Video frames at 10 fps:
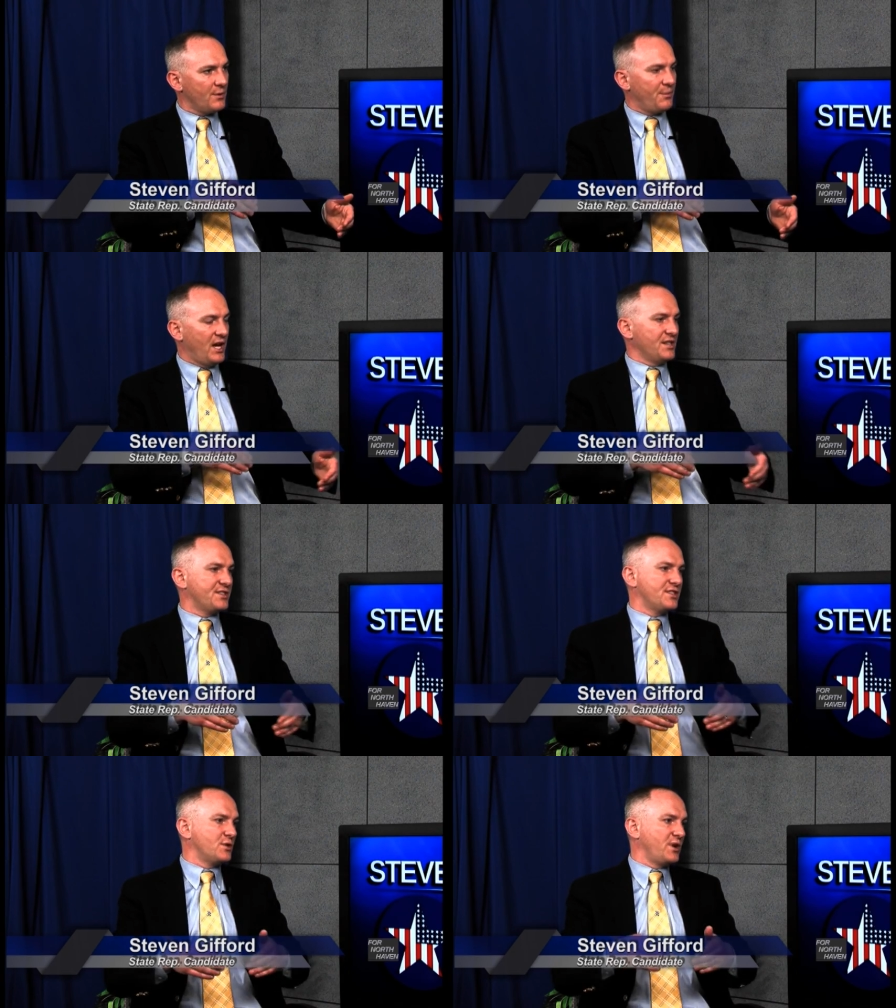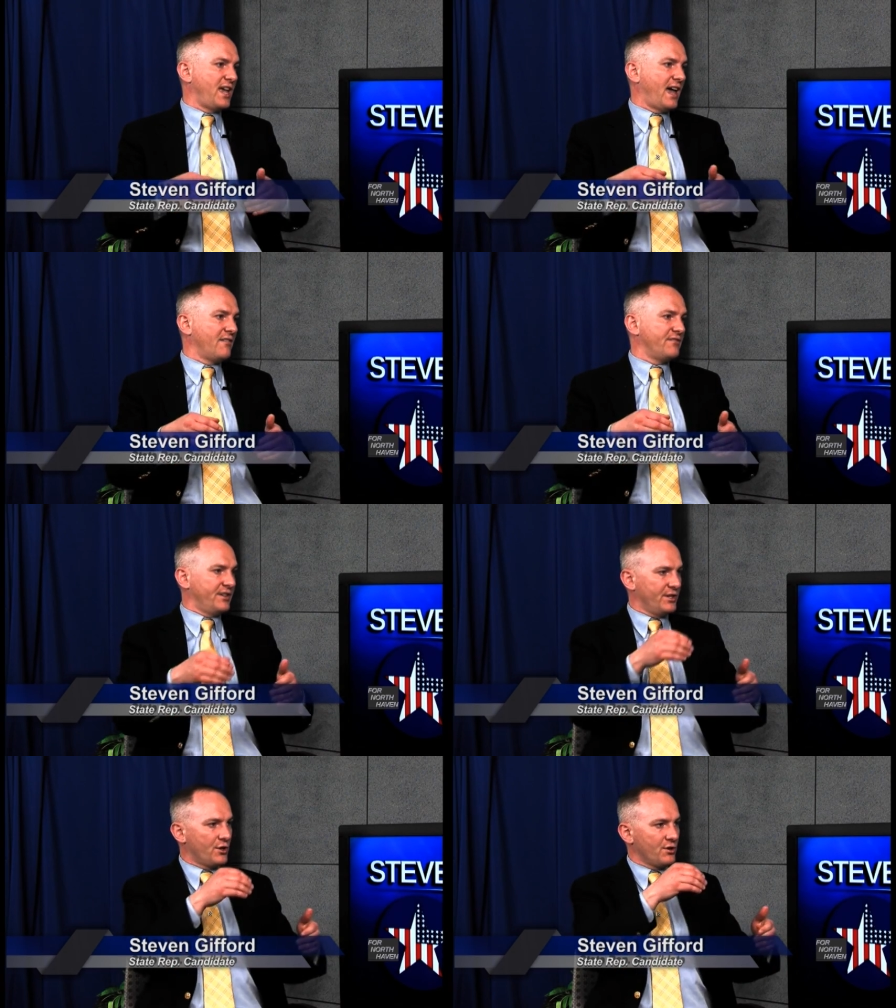policies that we have that
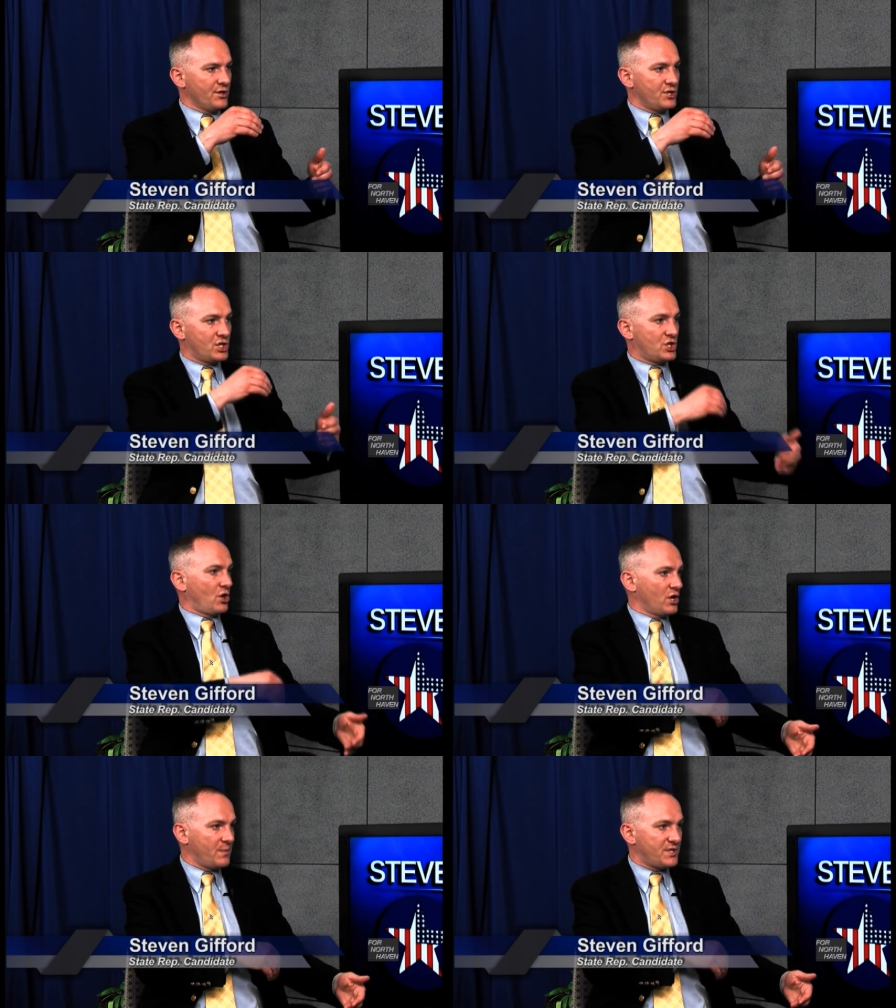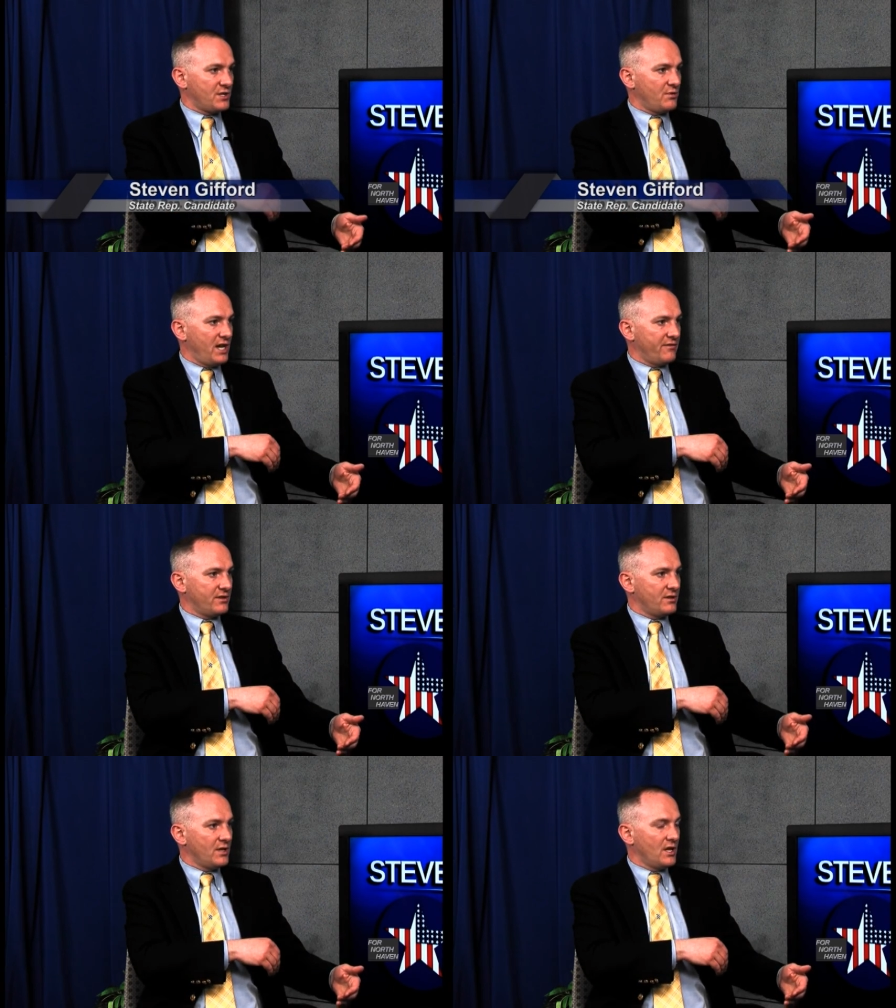encourage startups in New Haven
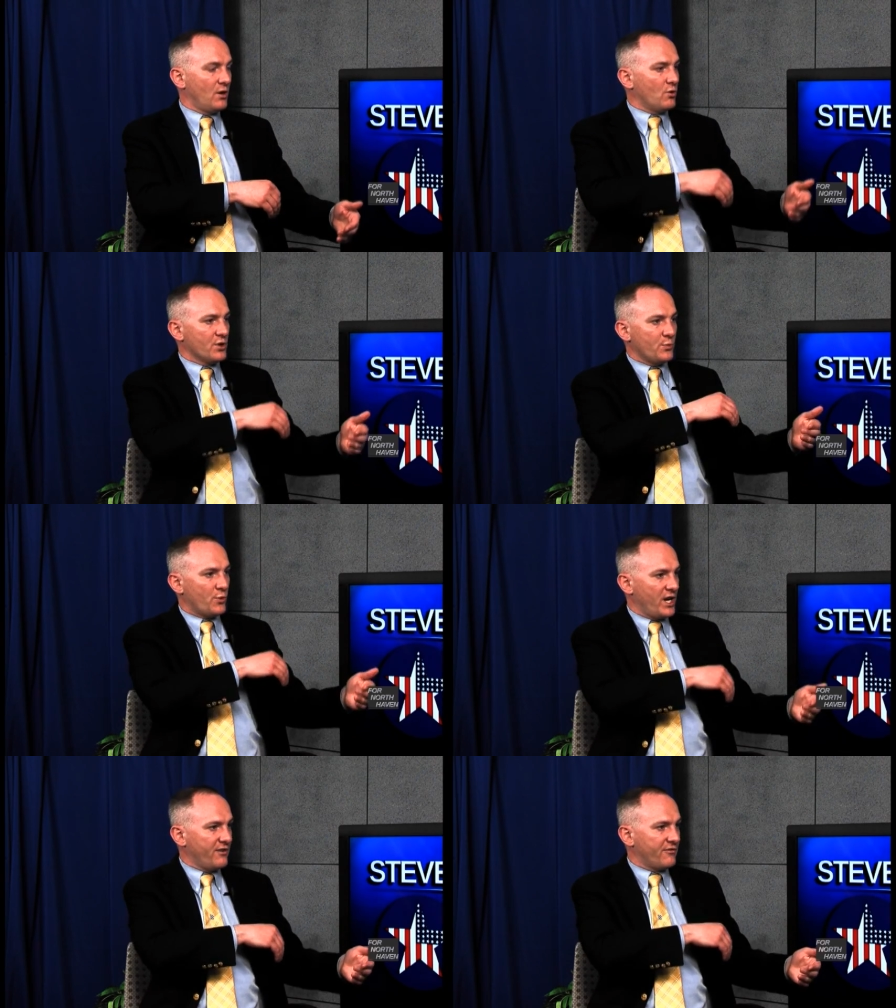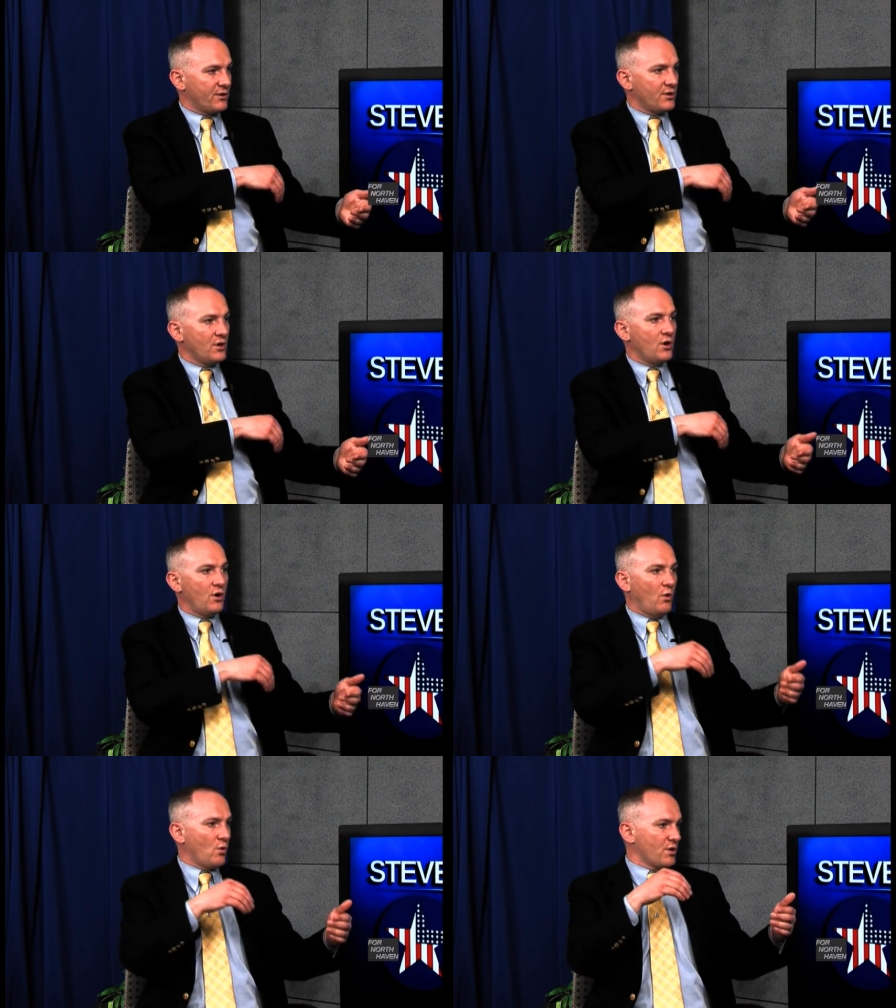or in Branford
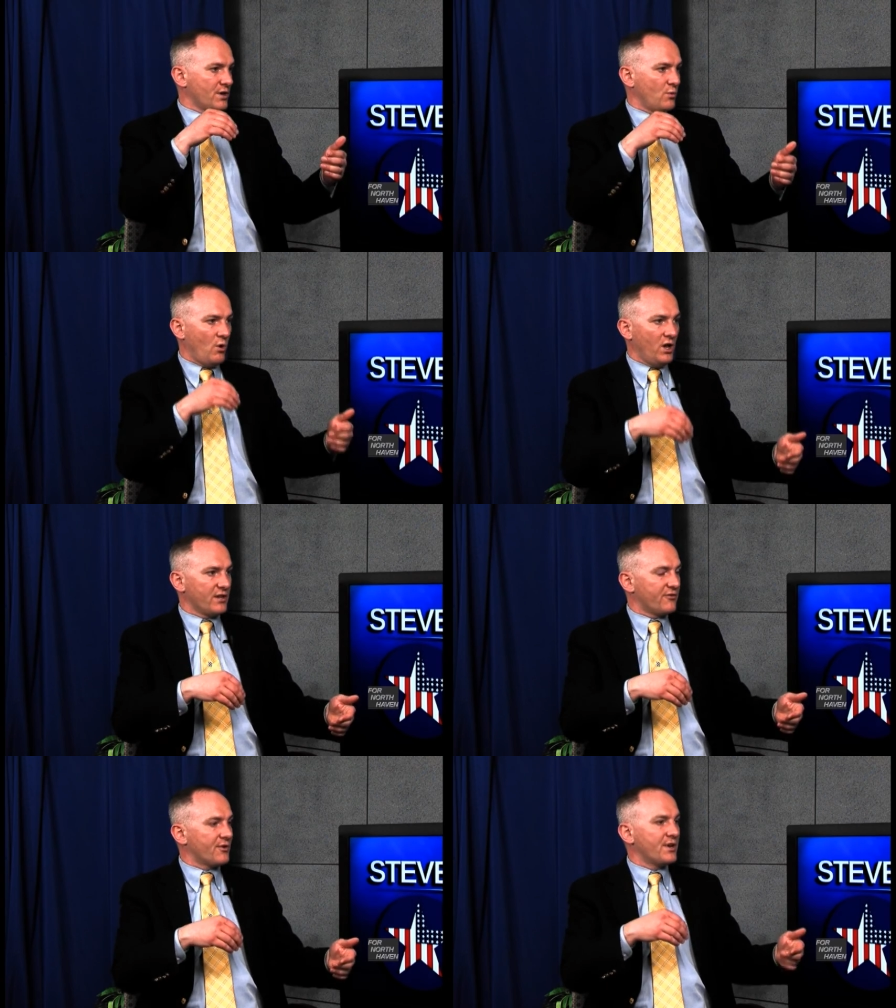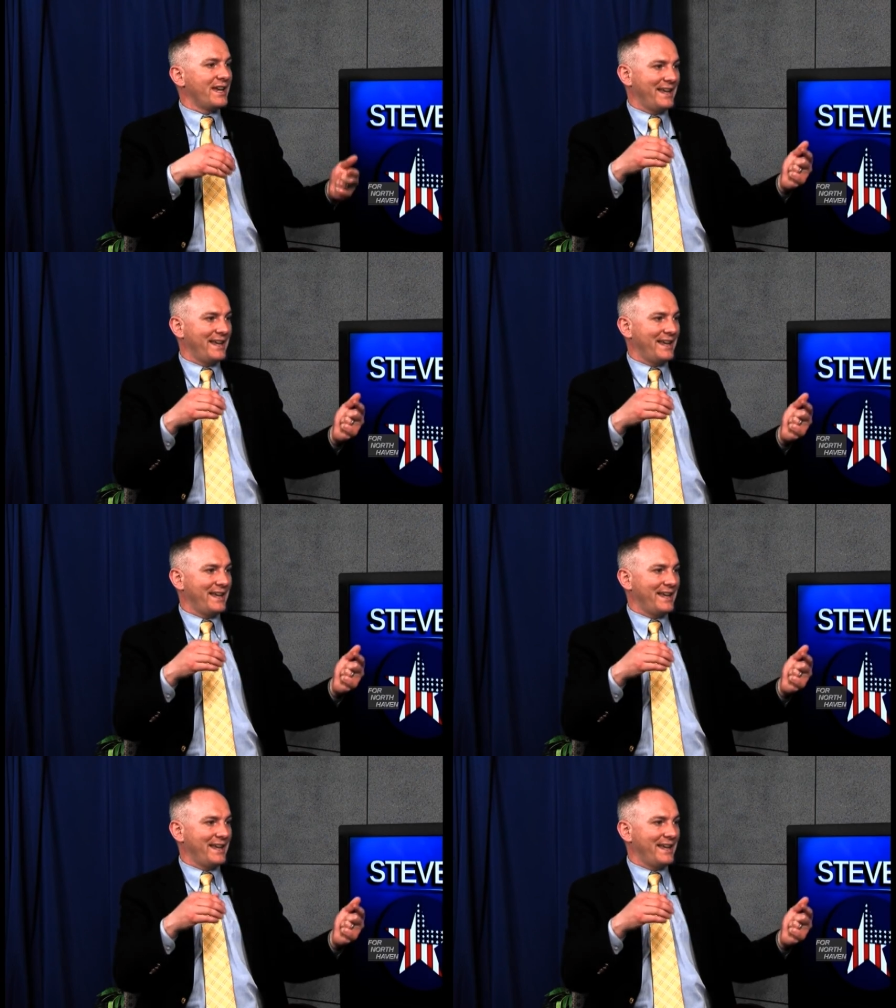or in Wallingford,